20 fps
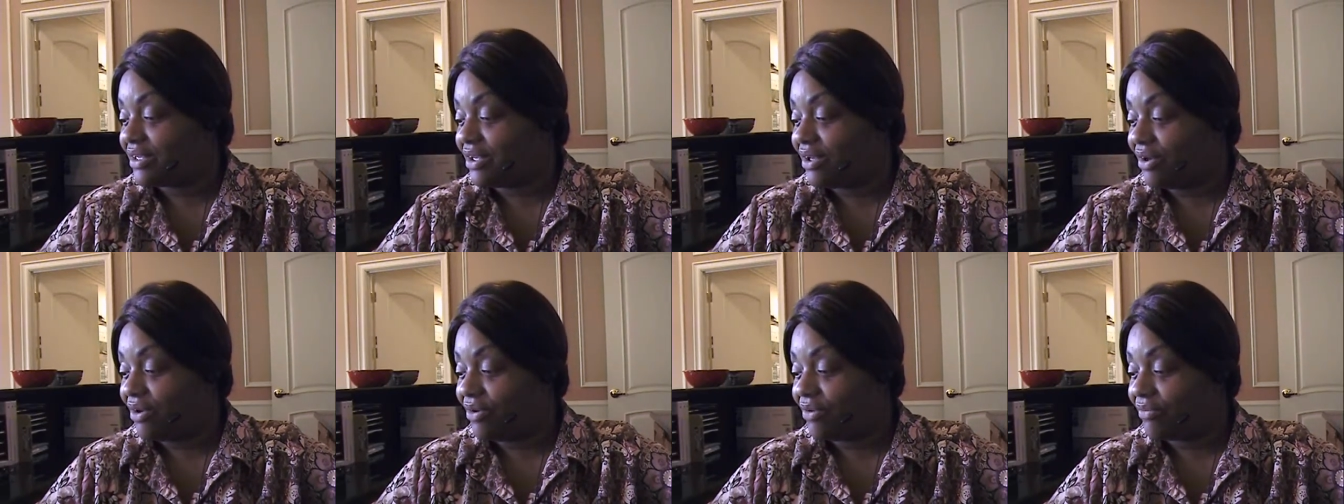
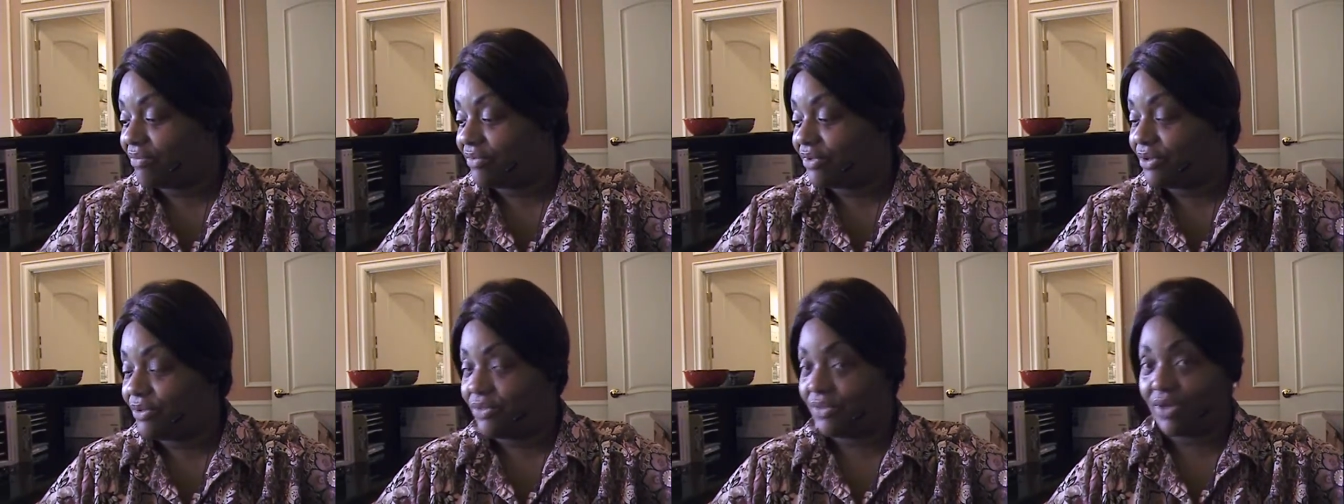Oh,
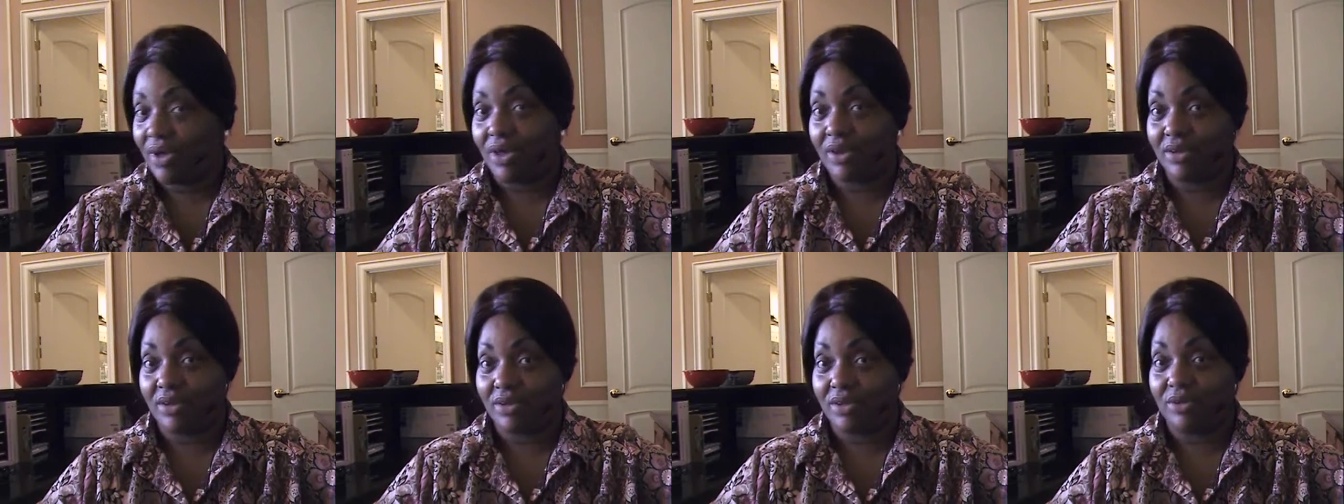you
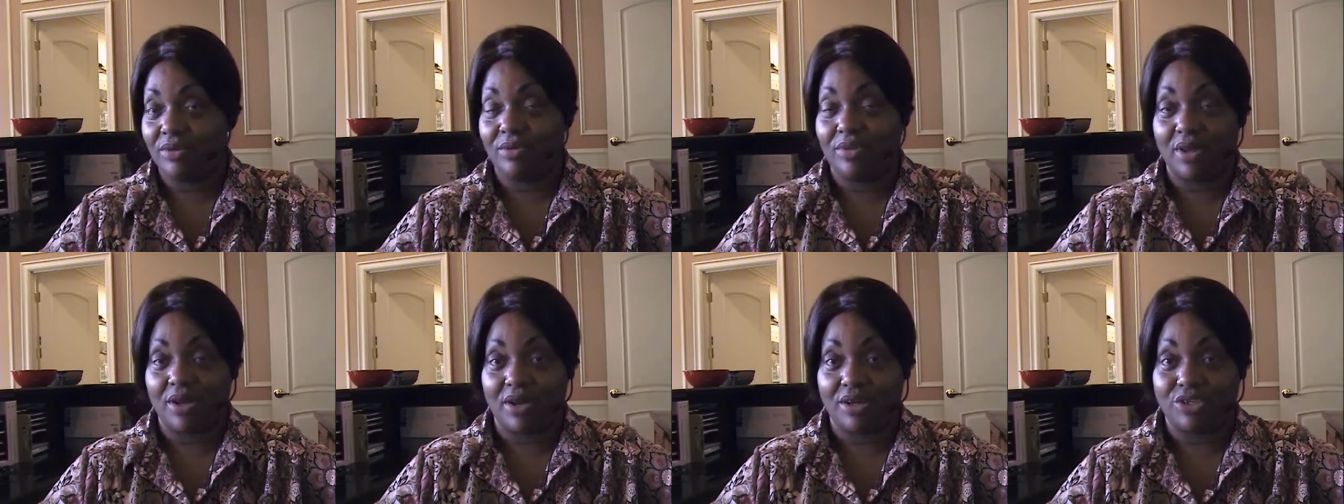thought you
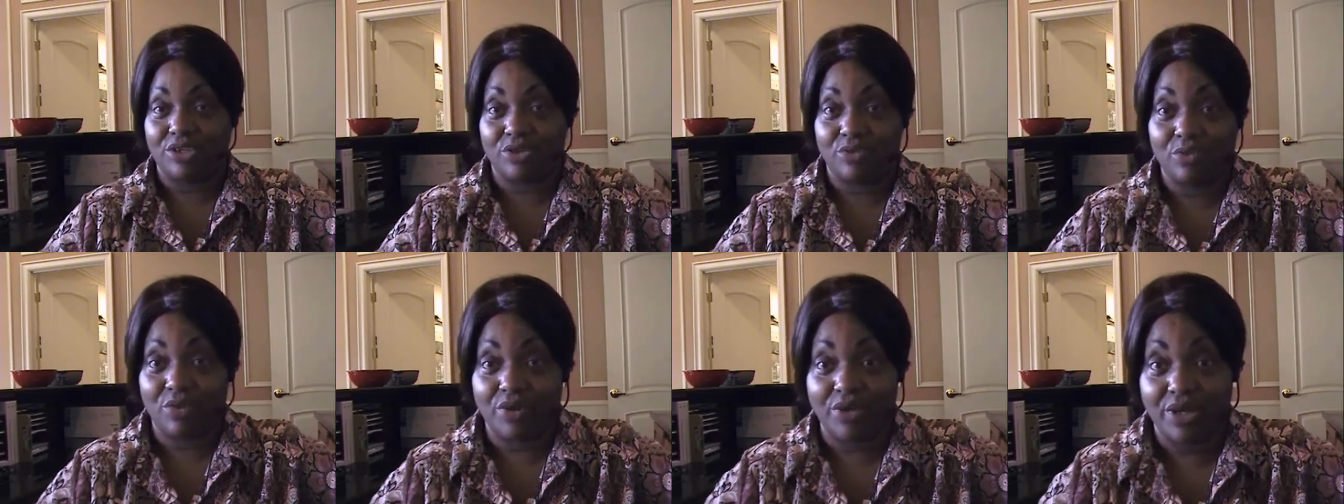thought I
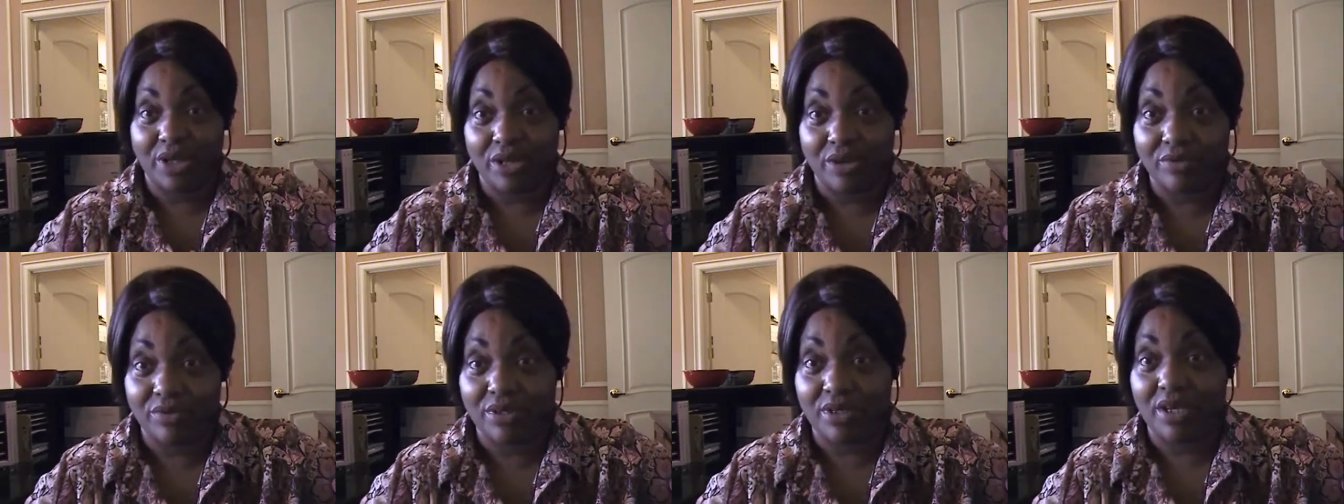should wear
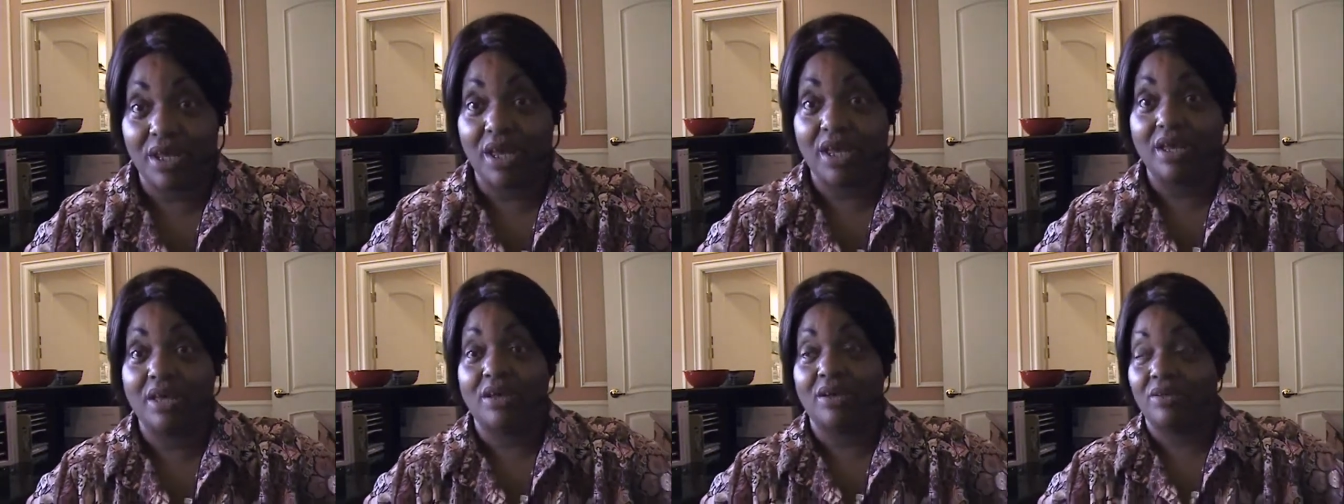yellow
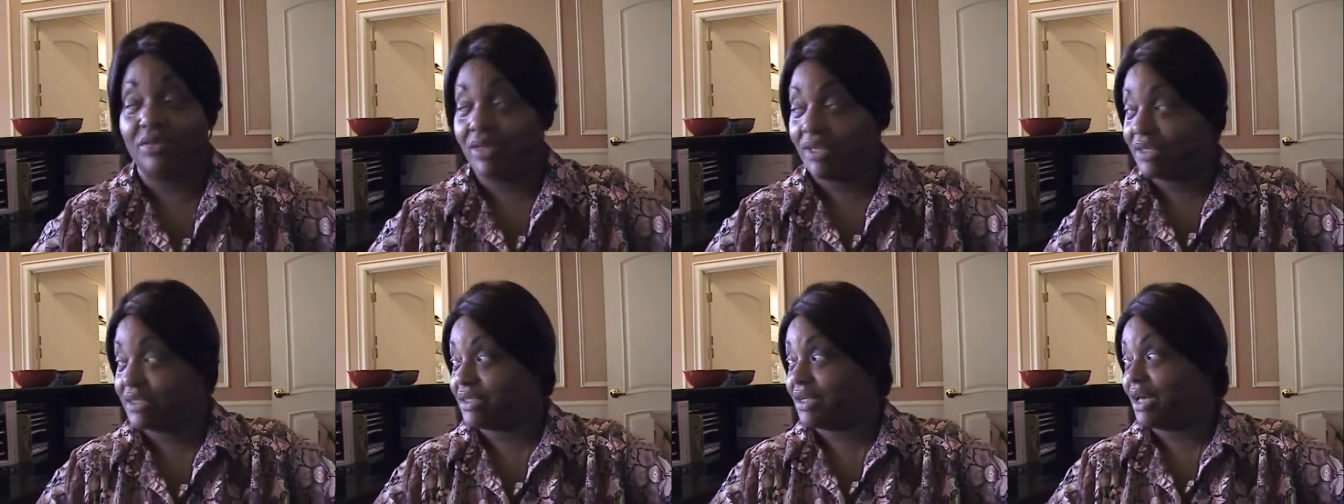today? Oh,
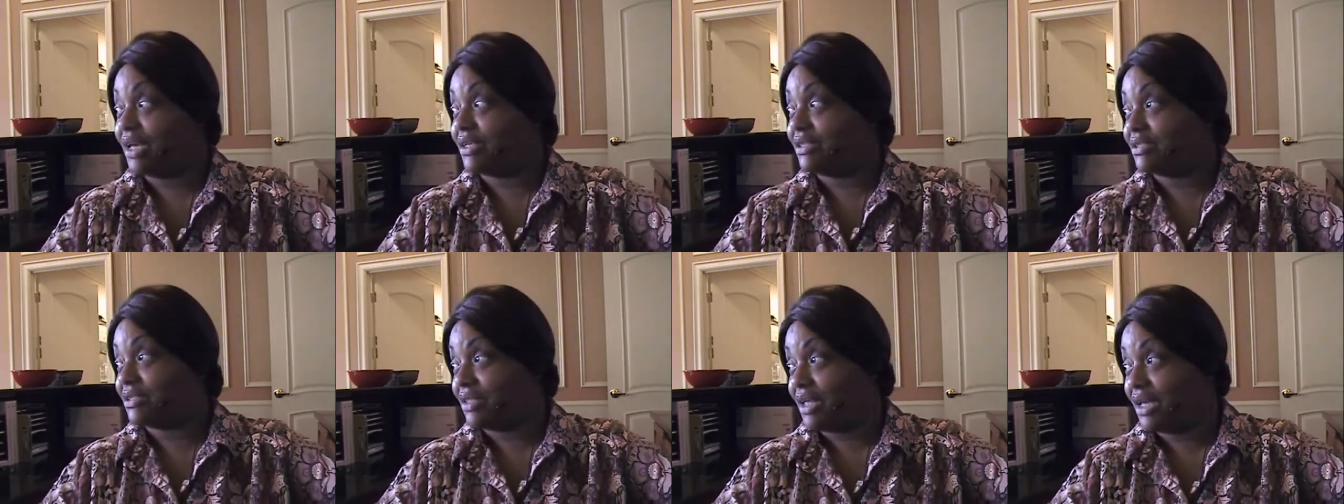that's
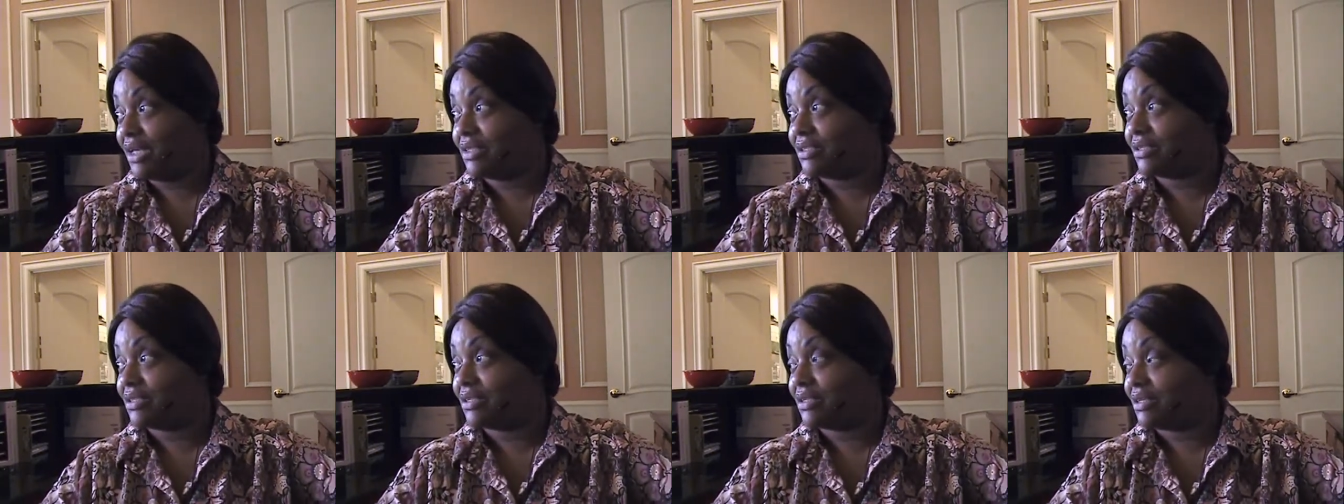nice.
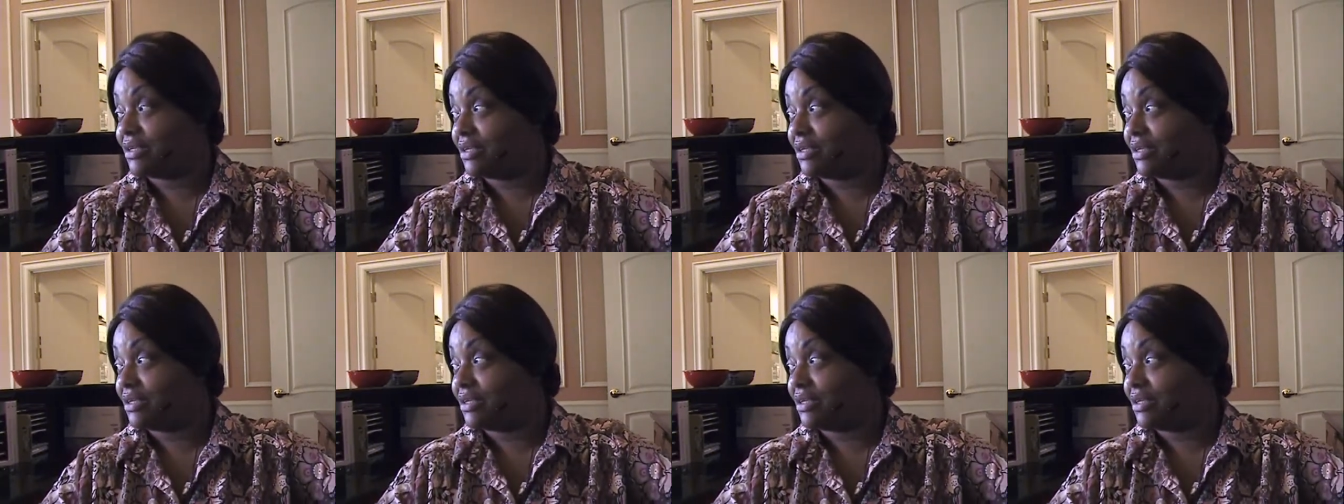Thanks.